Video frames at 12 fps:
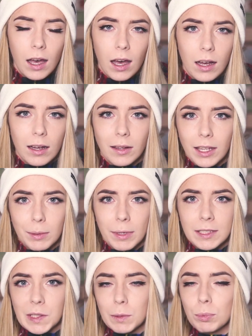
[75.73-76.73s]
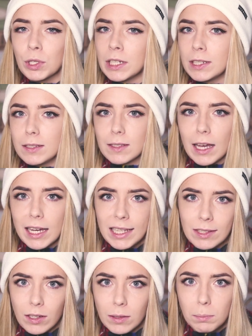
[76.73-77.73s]
like basically putting
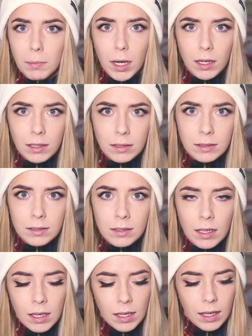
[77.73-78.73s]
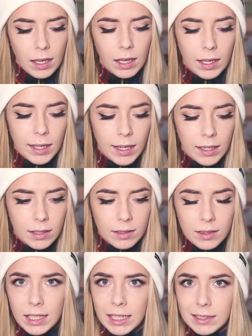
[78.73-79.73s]
designs on mugs
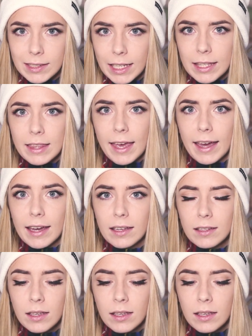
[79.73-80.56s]
and things like that.